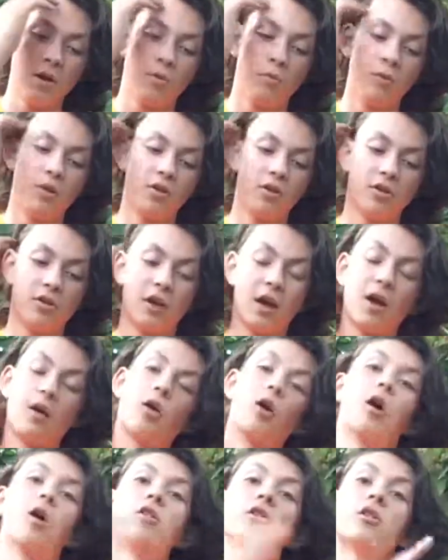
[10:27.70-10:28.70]
We learned how
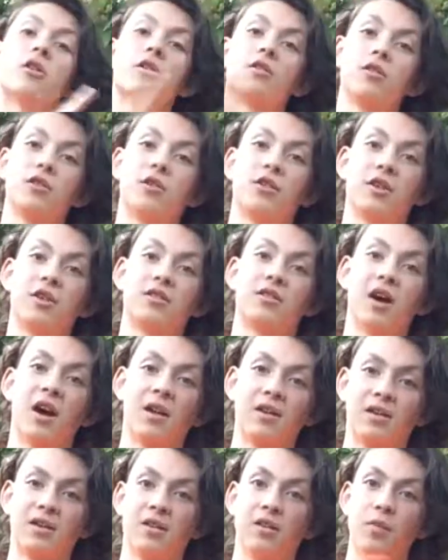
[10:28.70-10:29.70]
all our learning
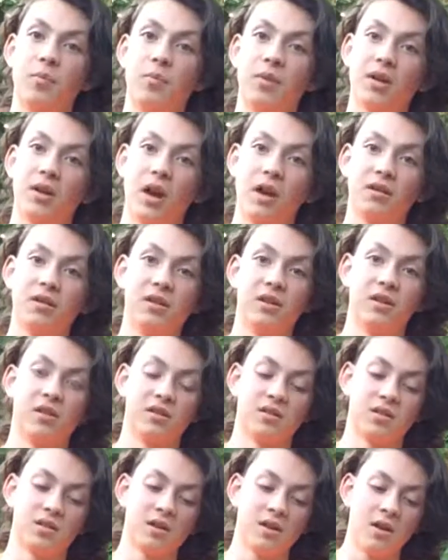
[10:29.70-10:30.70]
tied into the big
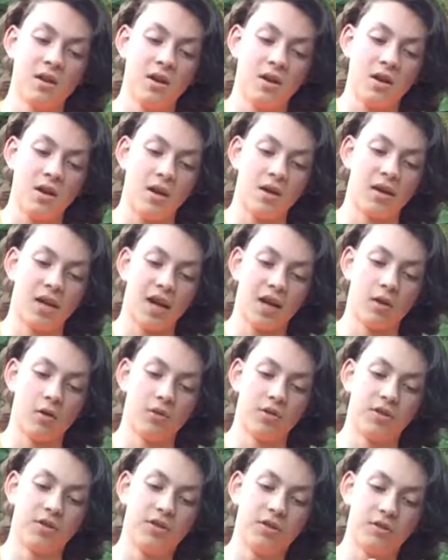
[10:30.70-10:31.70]
ideas, and how
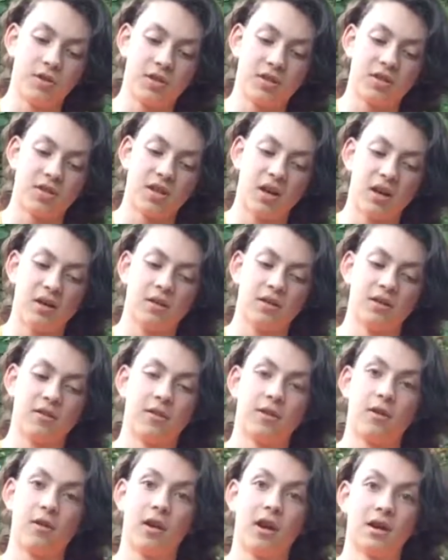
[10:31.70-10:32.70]
the units tied into
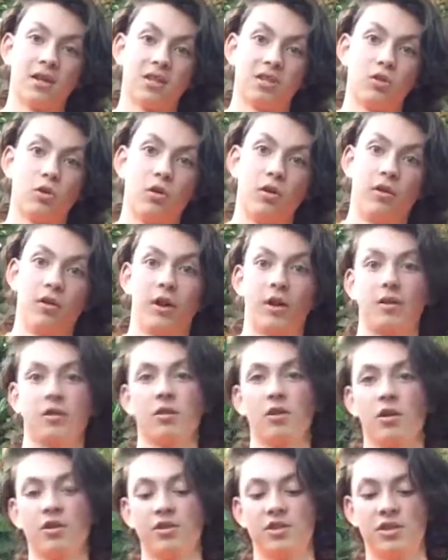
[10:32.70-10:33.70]
the class storyline
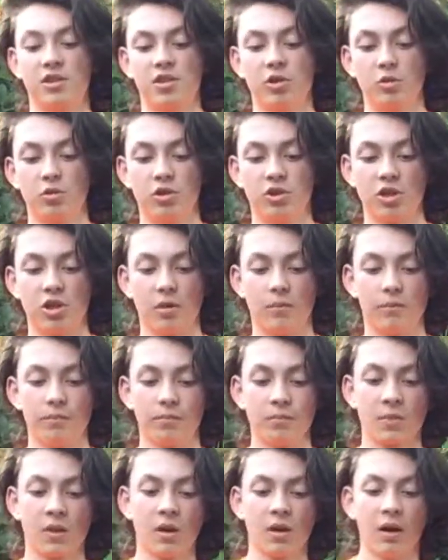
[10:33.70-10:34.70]
called the stewardship.
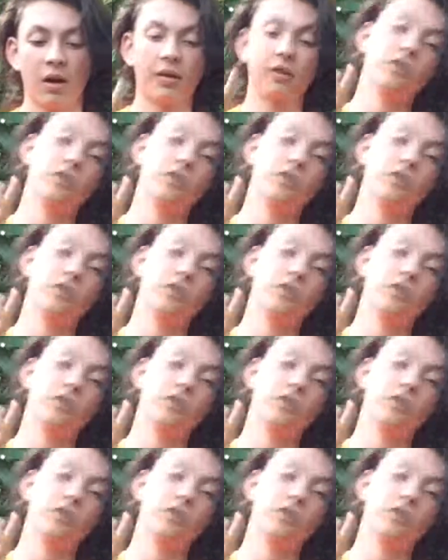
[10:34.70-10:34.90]
I